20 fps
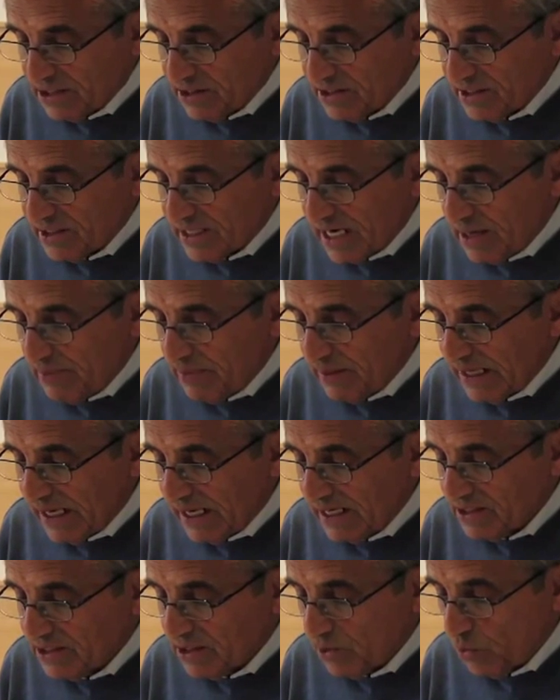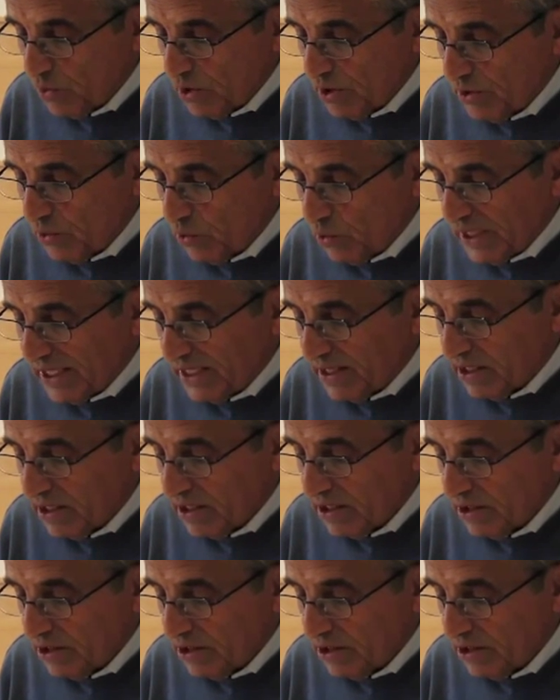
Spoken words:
to stabilise the weaker